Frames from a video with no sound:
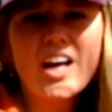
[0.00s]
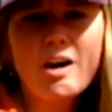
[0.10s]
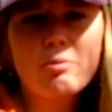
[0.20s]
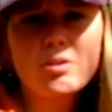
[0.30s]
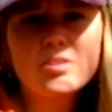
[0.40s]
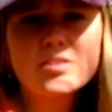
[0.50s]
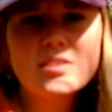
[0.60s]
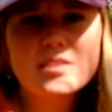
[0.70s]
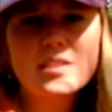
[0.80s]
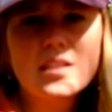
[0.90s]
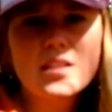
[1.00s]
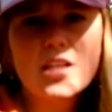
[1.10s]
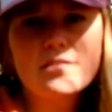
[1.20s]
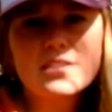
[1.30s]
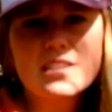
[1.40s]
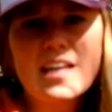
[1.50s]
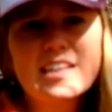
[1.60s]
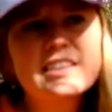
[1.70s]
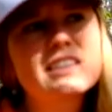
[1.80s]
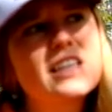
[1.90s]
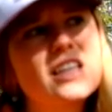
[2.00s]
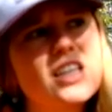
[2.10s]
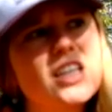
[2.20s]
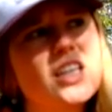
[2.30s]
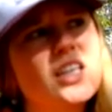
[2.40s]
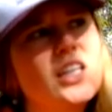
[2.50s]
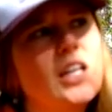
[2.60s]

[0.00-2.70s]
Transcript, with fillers: owls love to nest here.